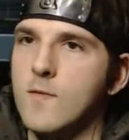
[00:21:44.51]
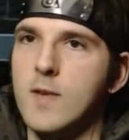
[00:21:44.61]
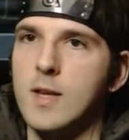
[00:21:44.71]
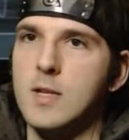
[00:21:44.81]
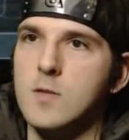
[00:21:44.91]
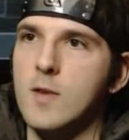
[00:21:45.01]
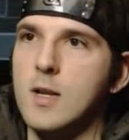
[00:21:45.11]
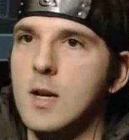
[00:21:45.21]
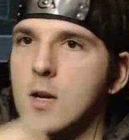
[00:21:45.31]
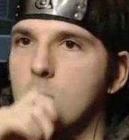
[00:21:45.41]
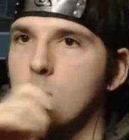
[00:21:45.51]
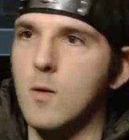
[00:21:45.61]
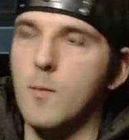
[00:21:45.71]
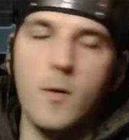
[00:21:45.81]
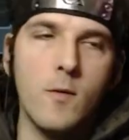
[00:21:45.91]
thing to read I don't
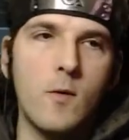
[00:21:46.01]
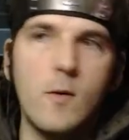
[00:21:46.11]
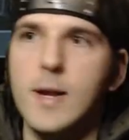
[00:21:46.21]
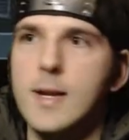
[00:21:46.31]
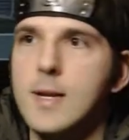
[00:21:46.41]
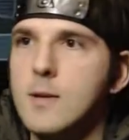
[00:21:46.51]
bother reading.